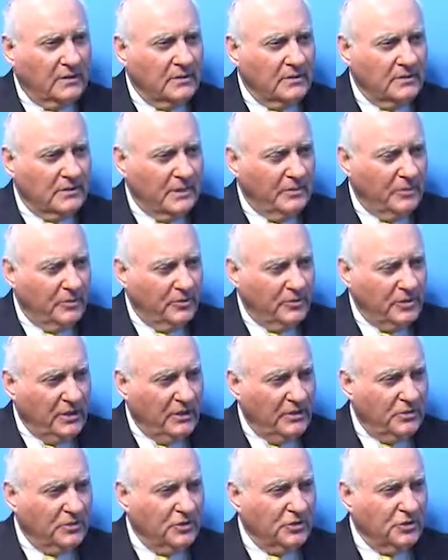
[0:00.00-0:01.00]

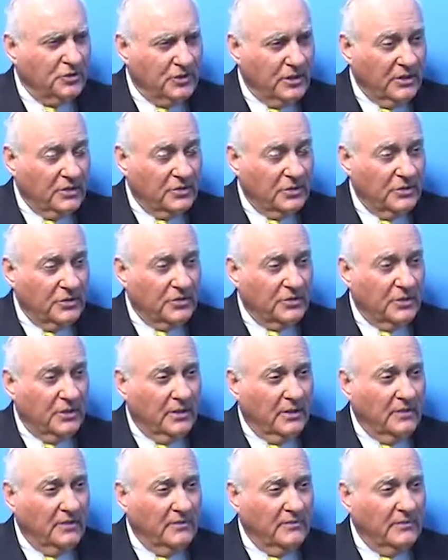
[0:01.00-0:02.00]
subcutaneous injections
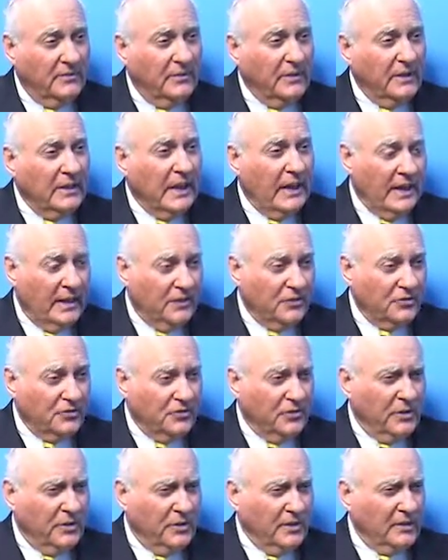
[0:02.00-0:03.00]
of our
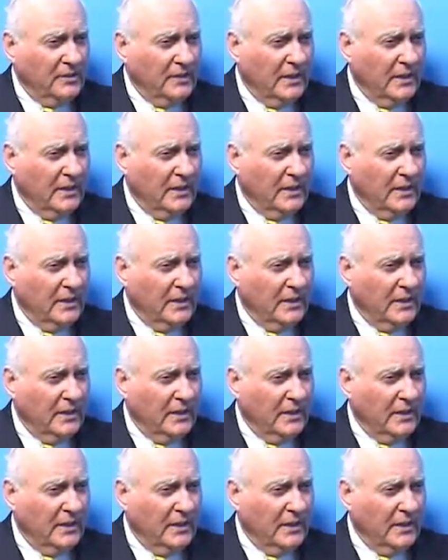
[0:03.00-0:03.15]
drug.